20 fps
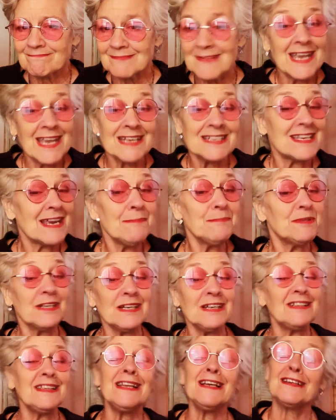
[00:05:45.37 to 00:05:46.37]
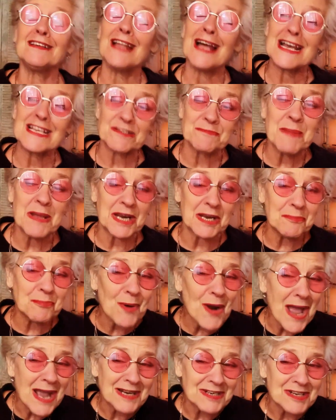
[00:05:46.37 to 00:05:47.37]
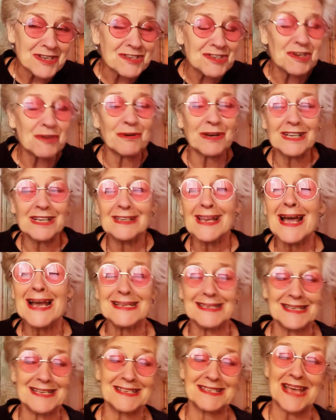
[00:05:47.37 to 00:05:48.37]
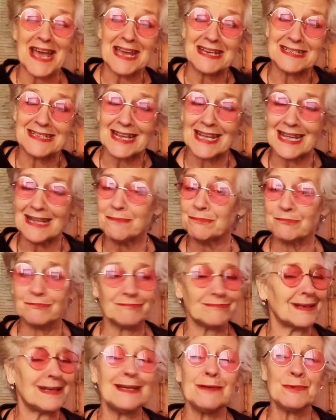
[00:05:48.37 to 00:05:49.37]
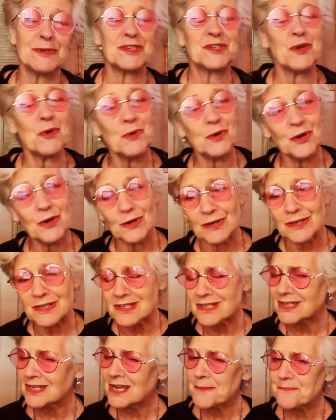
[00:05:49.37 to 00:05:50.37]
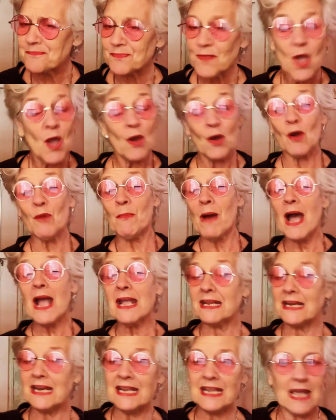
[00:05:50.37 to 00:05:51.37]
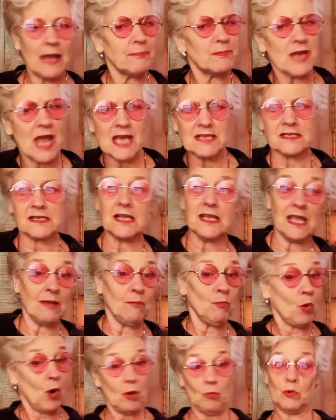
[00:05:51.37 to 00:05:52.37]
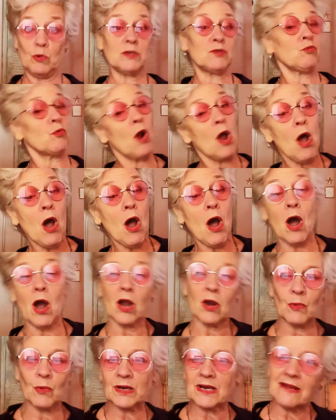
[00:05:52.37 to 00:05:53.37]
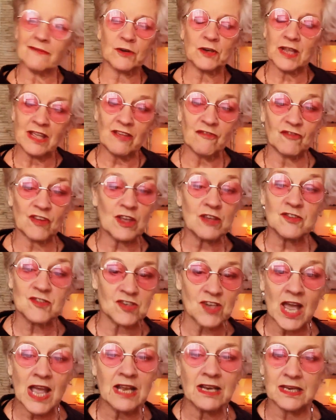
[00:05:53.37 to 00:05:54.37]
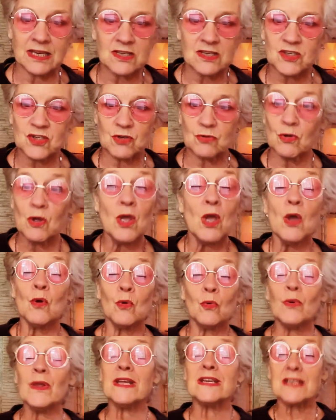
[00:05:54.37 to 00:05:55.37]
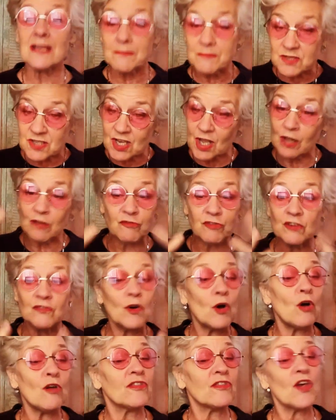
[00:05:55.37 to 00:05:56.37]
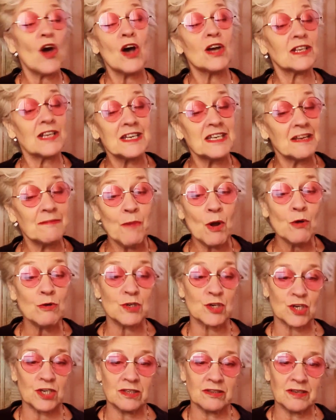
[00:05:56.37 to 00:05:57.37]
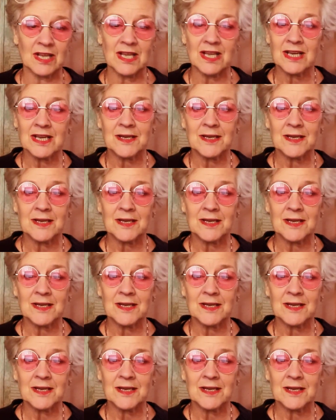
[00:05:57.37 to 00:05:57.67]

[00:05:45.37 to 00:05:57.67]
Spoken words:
He attempted a little last-minute practice during classes that day, but it was no good. Hermione kept asking him what was wrong whenever he fell silent to rid himself of all thought and emotion.